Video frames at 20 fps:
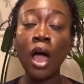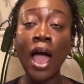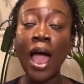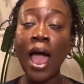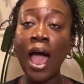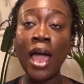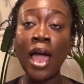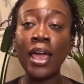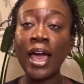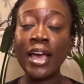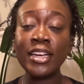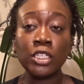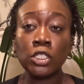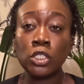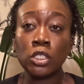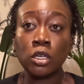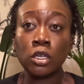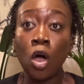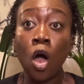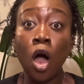I, I
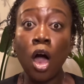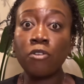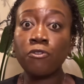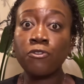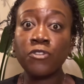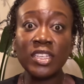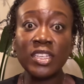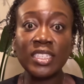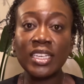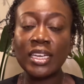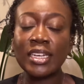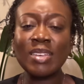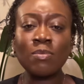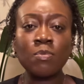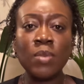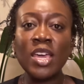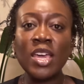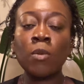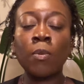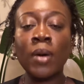just can't physically
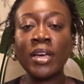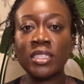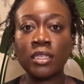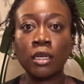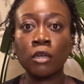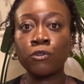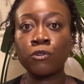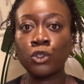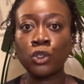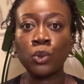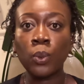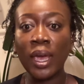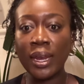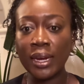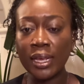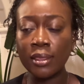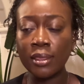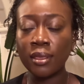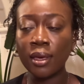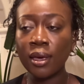make myself do
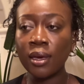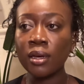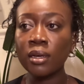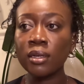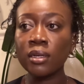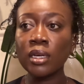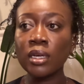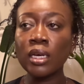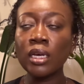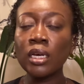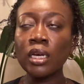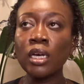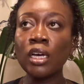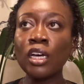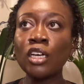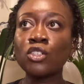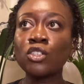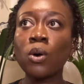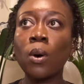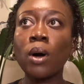anything.
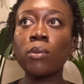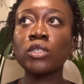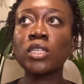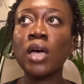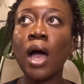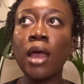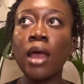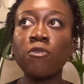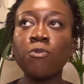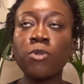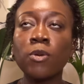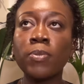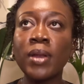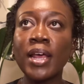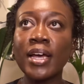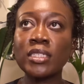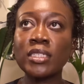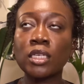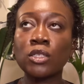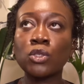So I was kind of
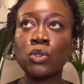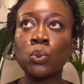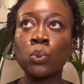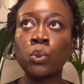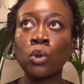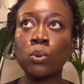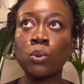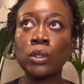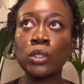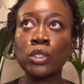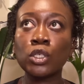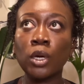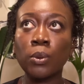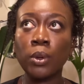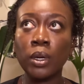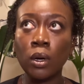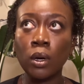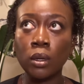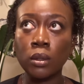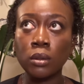perplexed as to what was
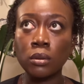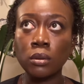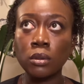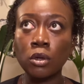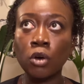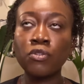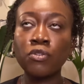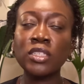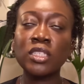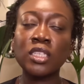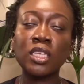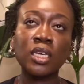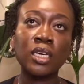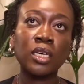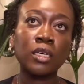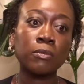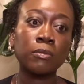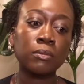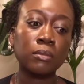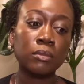going on.
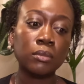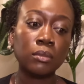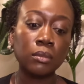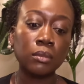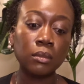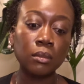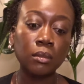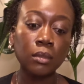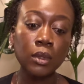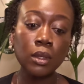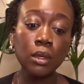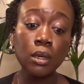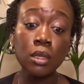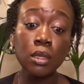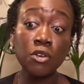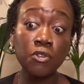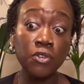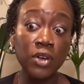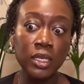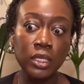Obviously,
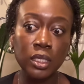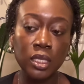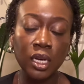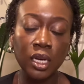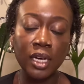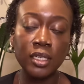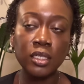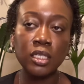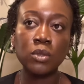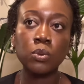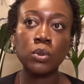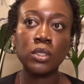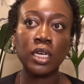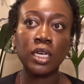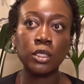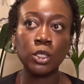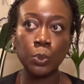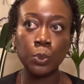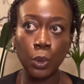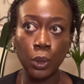the first thing I did was I
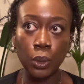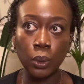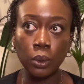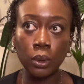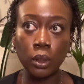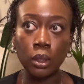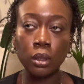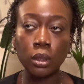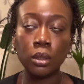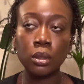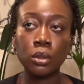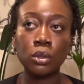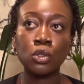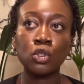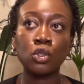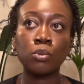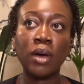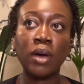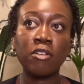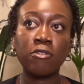spoke
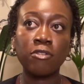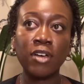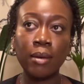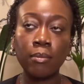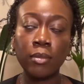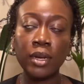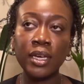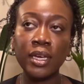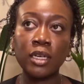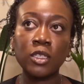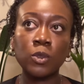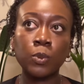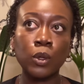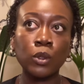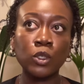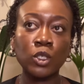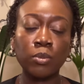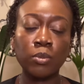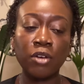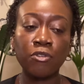to my family, I
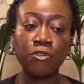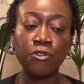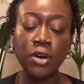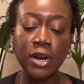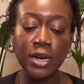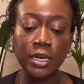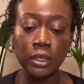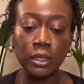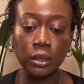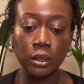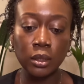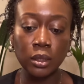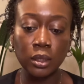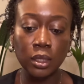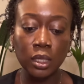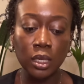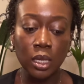spoke to my friends,